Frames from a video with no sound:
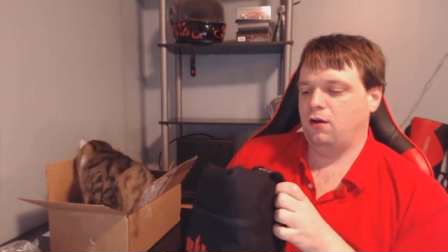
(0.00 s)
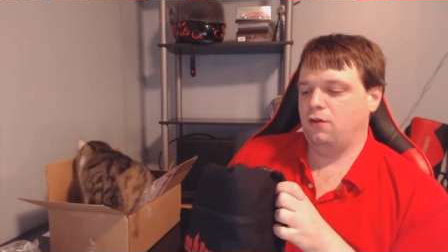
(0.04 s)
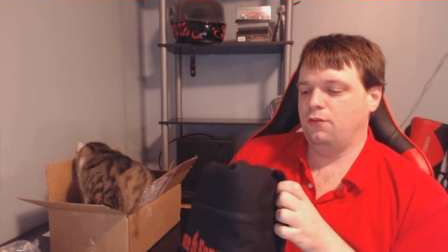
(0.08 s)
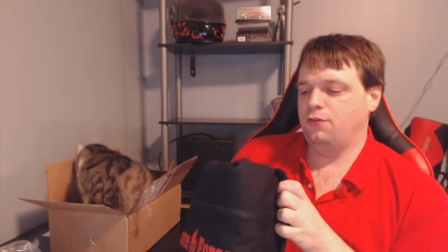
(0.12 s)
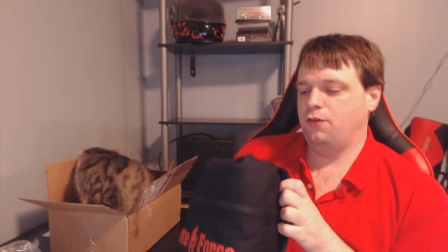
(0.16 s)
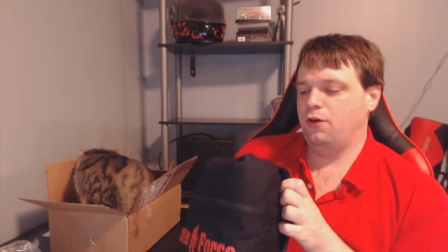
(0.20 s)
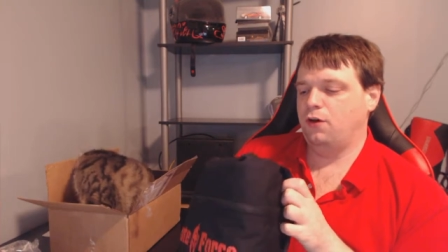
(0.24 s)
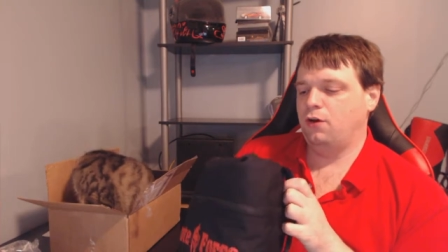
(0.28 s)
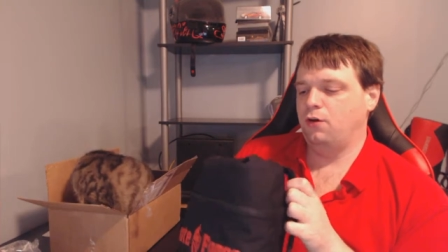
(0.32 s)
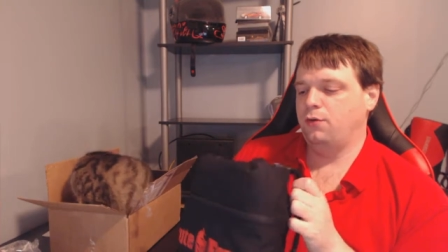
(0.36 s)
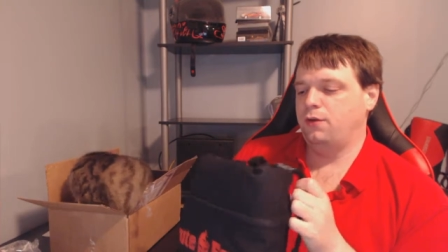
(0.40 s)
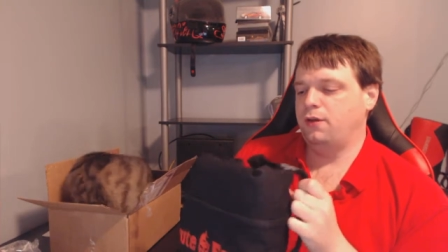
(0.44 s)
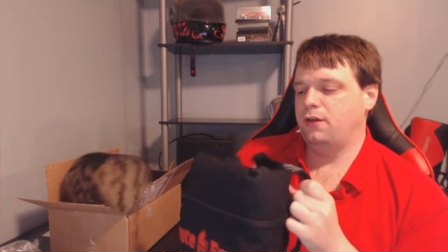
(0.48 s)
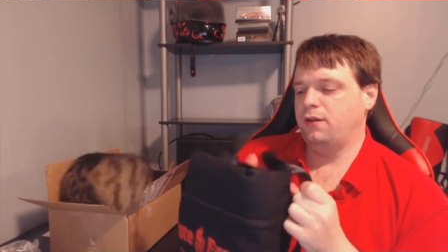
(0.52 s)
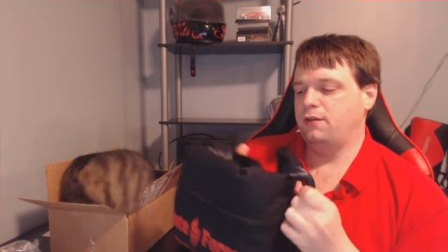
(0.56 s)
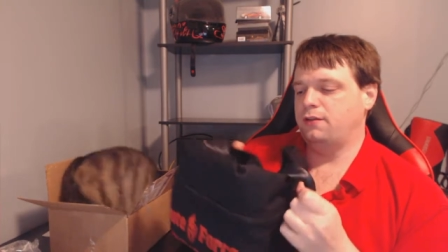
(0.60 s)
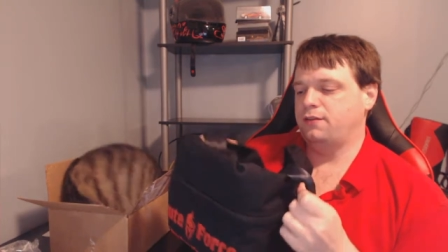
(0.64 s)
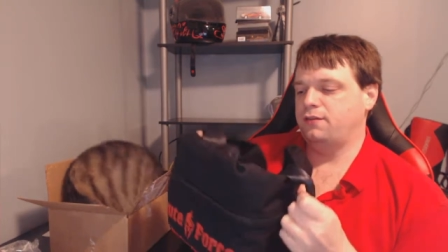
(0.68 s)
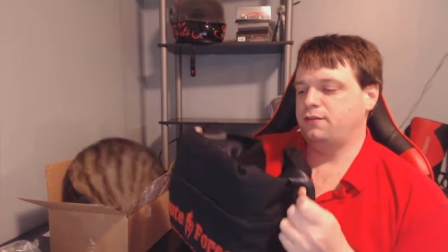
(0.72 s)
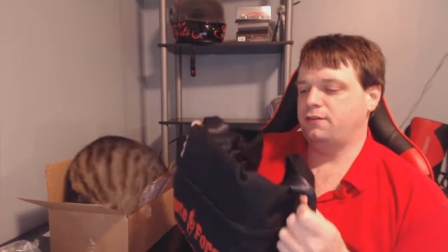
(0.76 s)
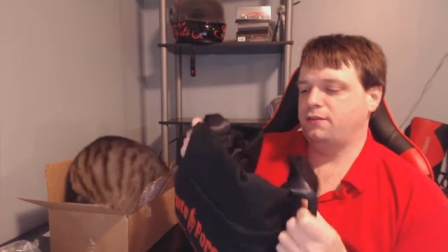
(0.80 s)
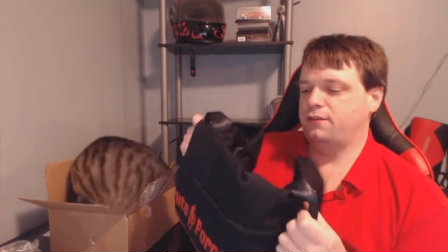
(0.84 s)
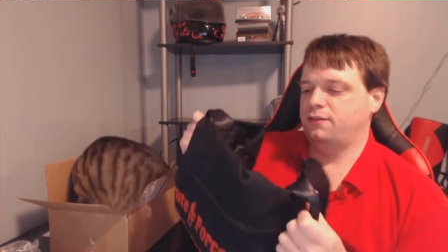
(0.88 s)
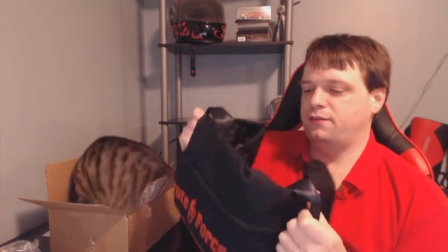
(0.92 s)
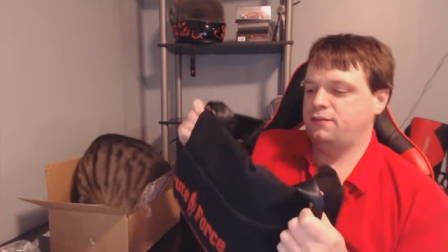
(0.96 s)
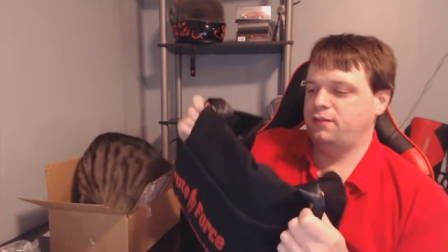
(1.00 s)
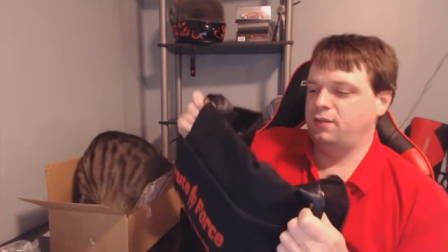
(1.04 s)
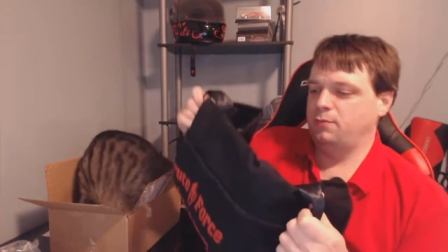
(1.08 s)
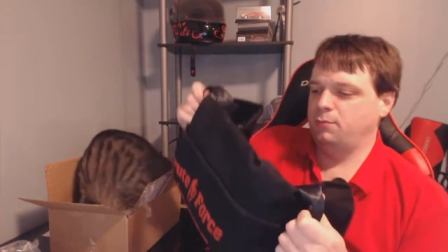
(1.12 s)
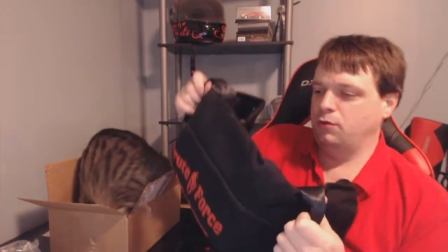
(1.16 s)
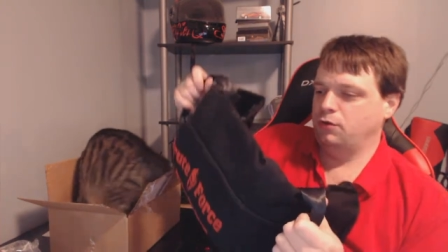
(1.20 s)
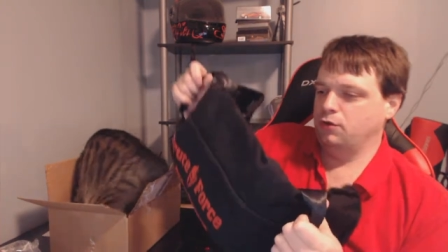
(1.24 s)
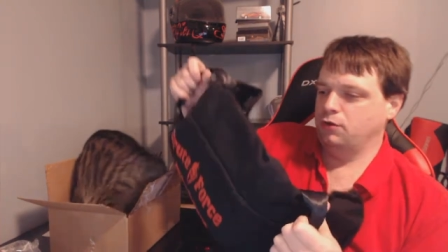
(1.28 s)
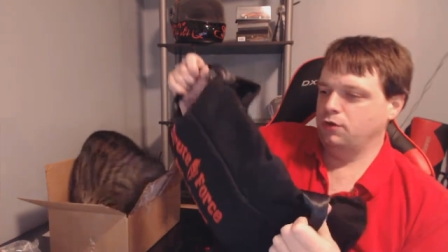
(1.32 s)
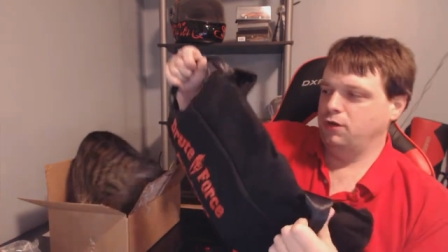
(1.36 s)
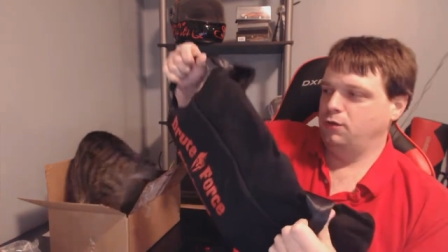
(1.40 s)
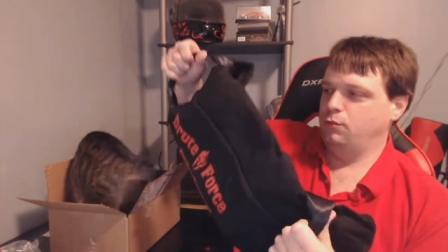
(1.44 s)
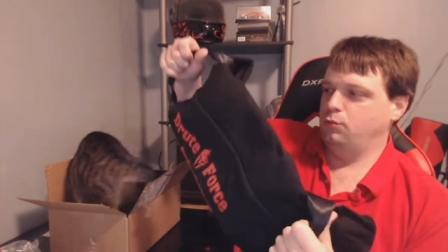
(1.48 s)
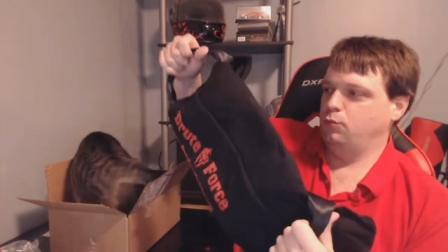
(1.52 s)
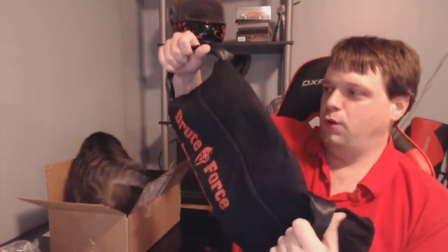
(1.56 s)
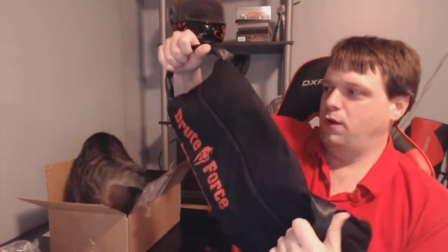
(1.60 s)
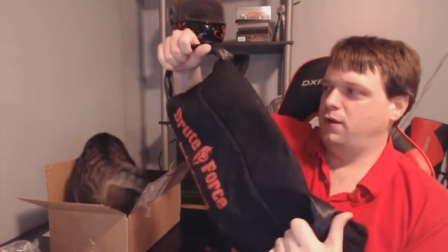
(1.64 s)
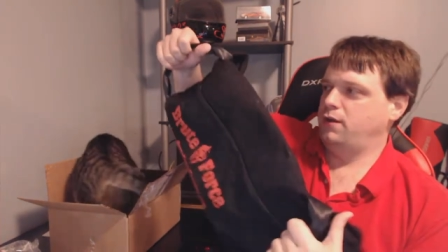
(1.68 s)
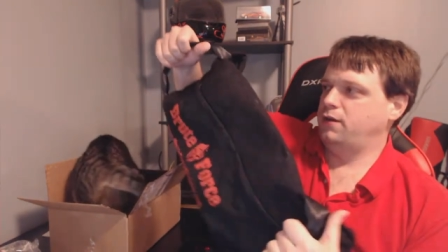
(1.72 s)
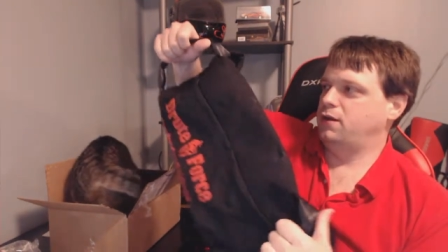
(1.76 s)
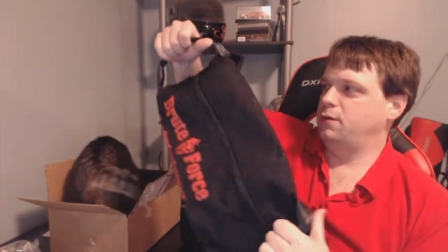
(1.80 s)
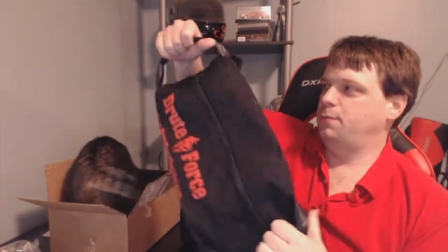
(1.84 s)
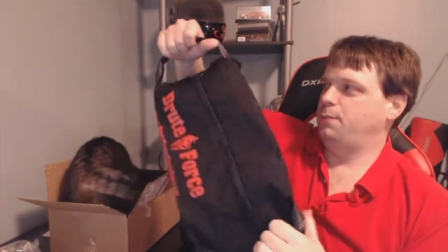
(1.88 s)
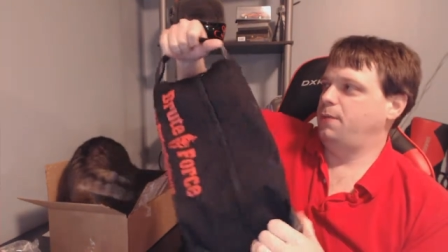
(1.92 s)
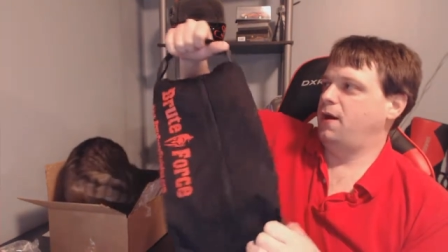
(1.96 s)
although it's similar in
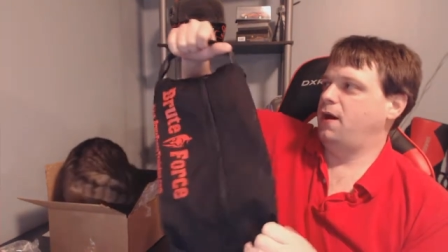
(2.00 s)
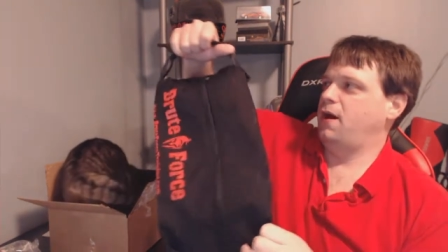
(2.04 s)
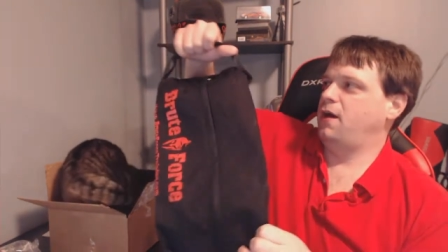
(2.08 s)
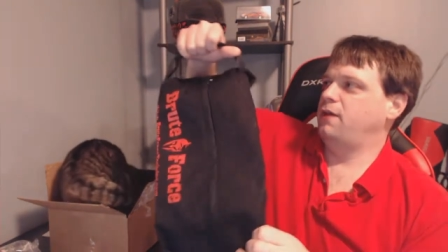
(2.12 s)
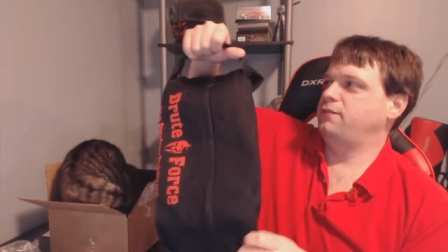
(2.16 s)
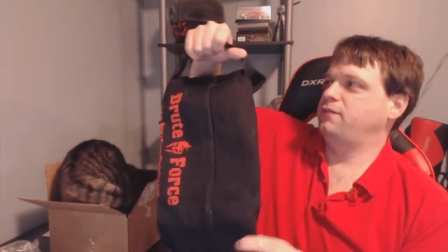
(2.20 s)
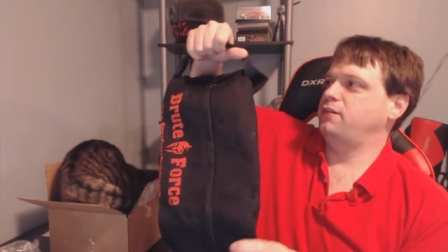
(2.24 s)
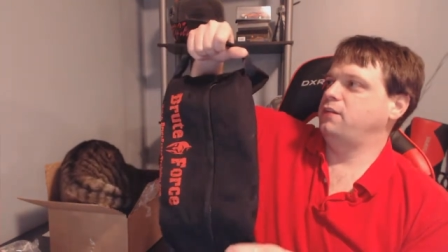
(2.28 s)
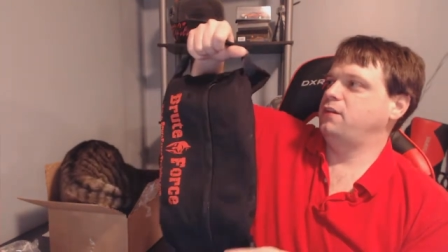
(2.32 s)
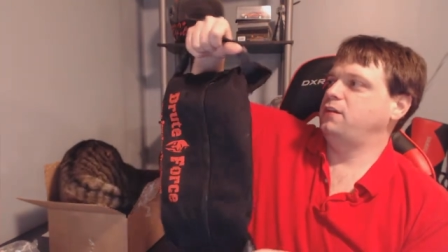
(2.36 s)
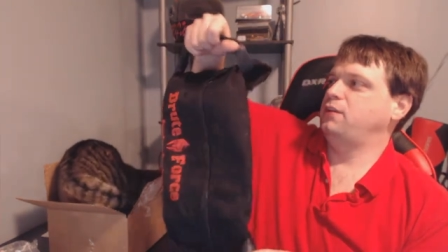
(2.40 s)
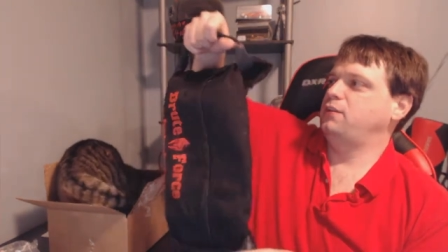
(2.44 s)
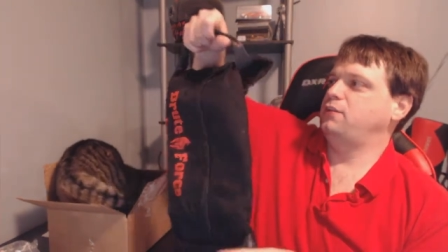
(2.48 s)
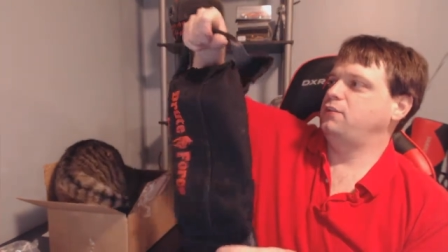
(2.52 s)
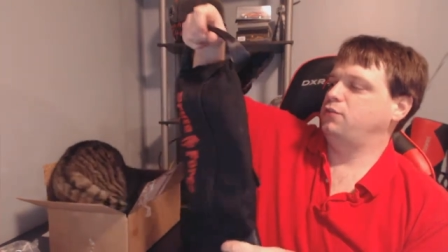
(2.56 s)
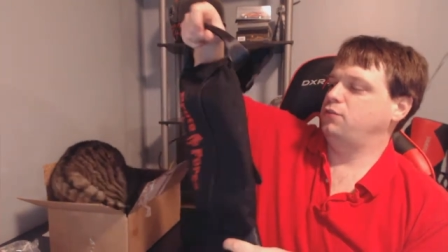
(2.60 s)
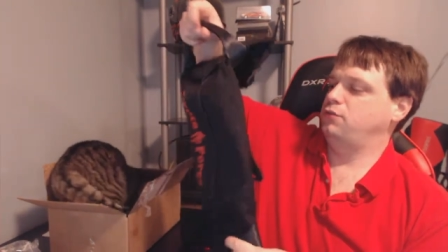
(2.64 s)
weight capacity